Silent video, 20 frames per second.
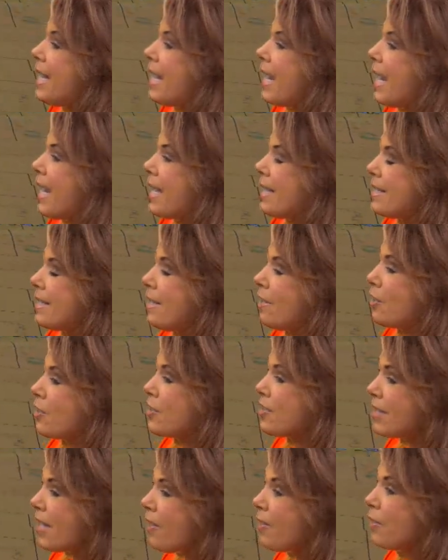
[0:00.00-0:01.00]
and in our
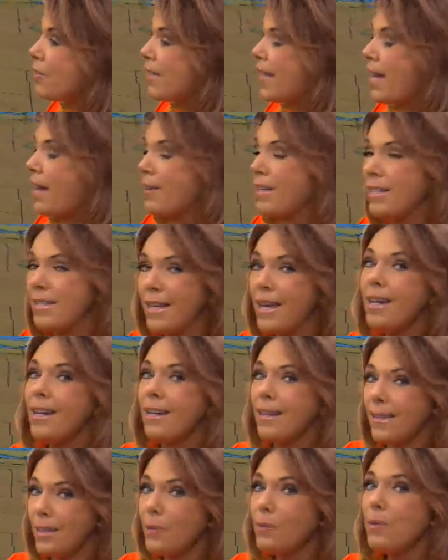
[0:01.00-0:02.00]
southern counties
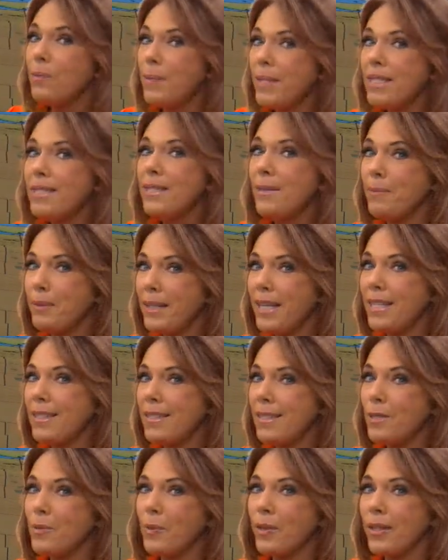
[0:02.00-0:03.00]
there will be some
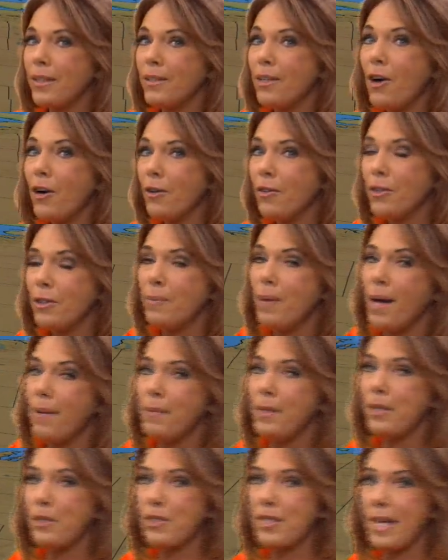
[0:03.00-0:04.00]
places where car
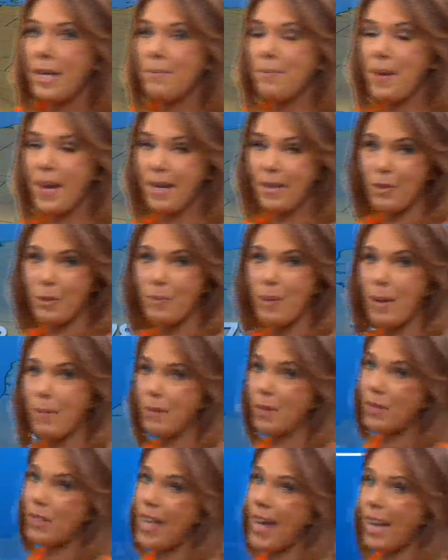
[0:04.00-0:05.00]
thermometers and bank
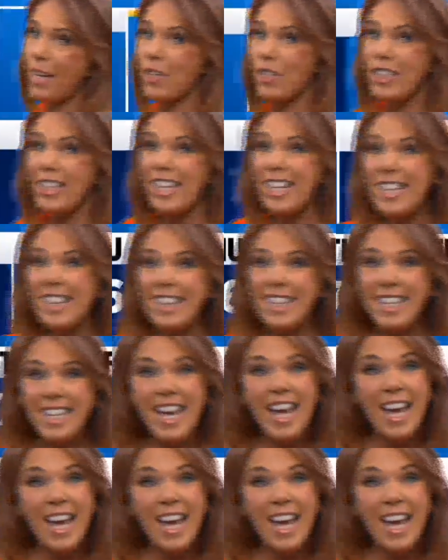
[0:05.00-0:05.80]
thermometers actually hit the